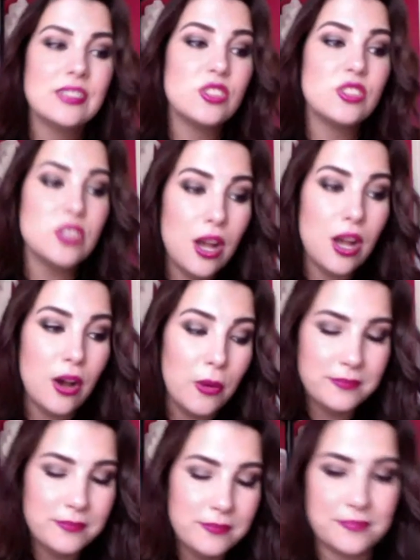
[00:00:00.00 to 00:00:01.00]

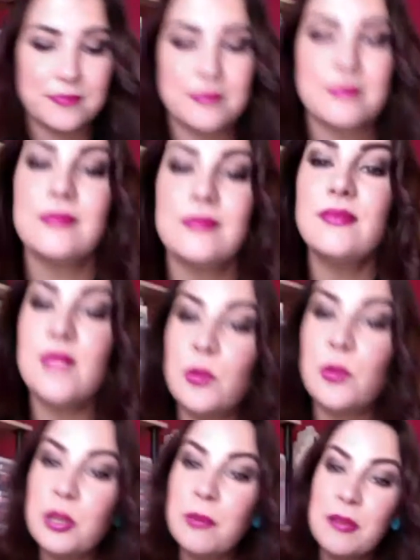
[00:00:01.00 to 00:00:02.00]
So,
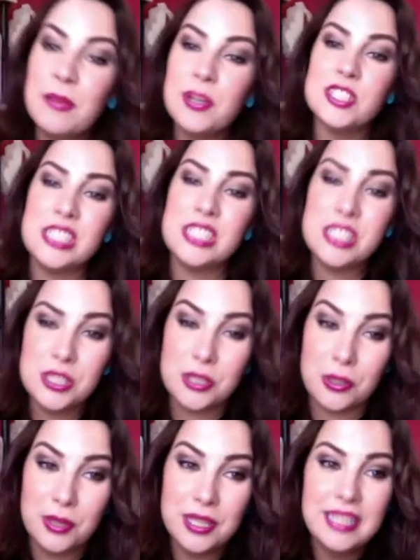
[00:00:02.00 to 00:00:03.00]
what you may want to
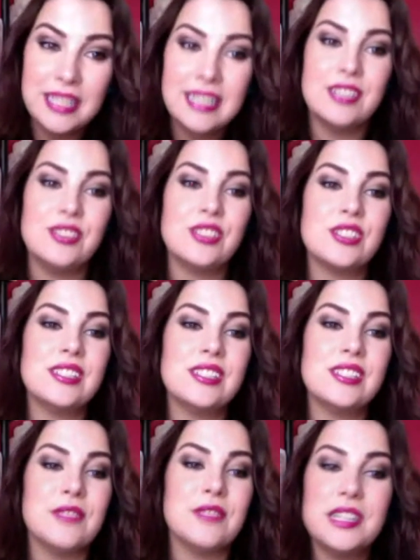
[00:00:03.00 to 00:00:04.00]
do is
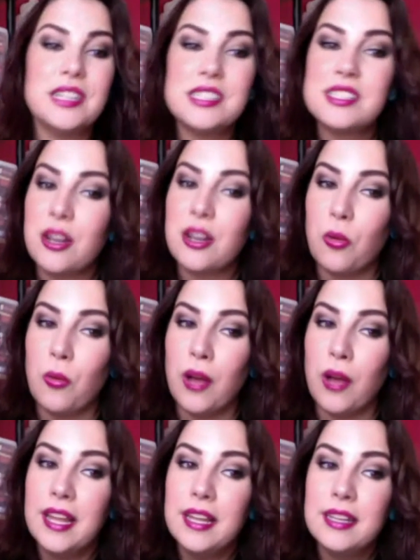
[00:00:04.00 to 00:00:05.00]
just in a very subtle
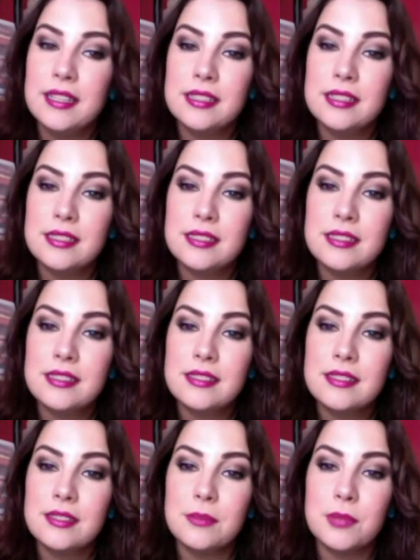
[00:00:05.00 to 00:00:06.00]
way,
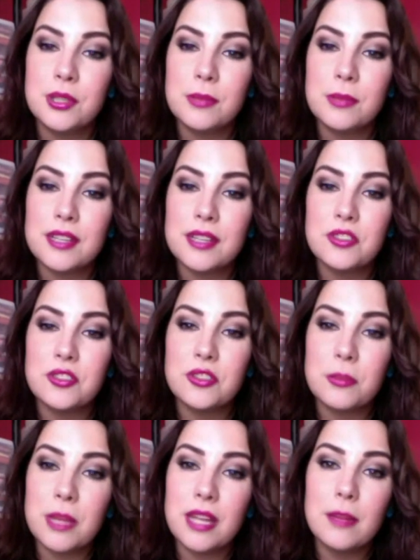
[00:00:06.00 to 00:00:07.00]
put your paws
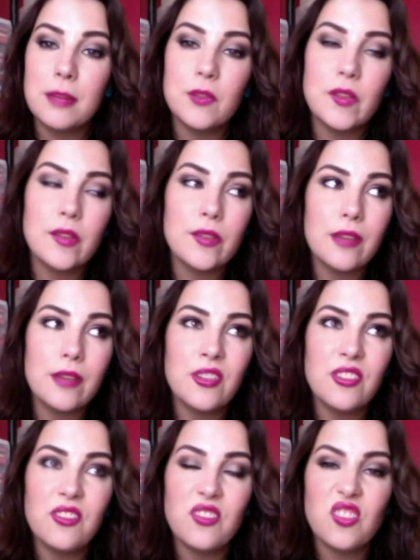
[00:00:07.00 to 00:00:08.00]
just about up at this level.